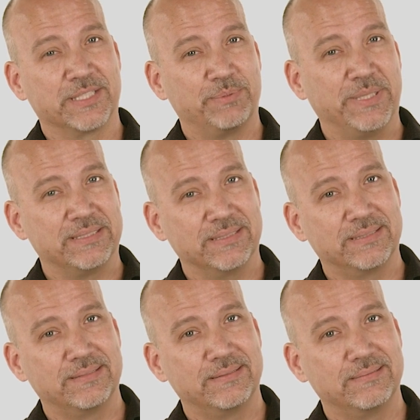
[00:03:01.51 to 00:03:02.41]
your
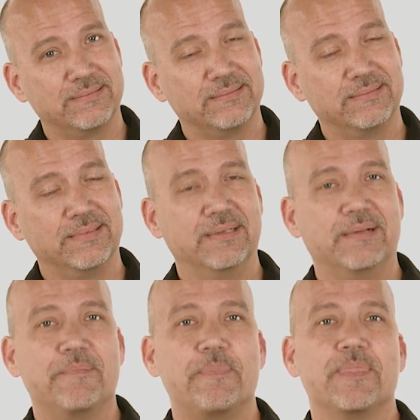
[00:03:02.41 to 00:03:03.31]
expenses.
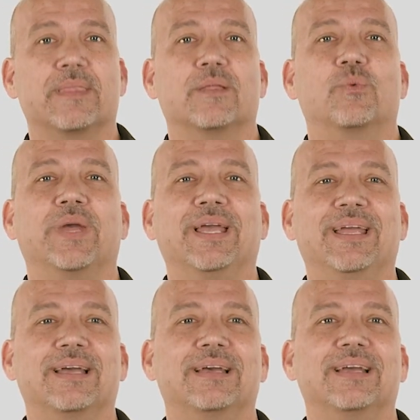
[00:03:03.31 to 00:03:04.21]

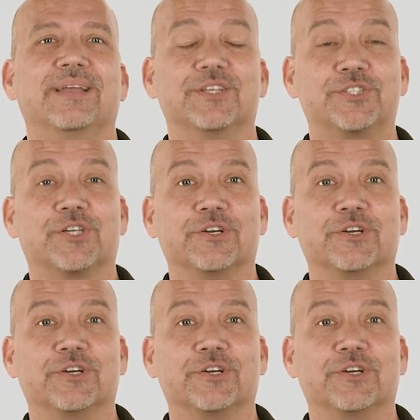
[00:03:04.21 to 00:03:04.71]
We, in the